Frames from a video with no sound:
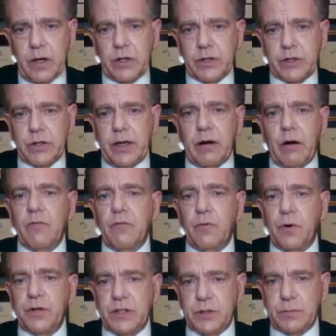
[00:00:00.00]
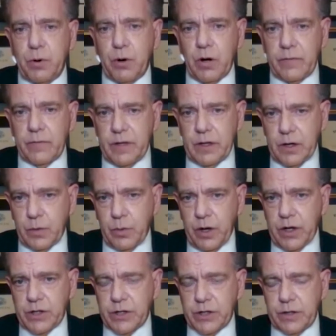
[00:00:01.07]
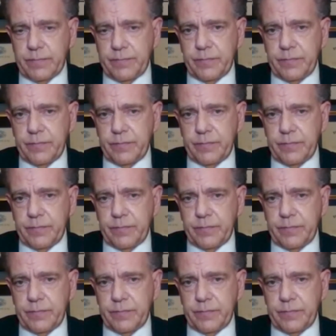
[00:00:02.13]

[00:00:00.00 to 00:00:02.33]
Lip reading: so that our voice is part of the equation.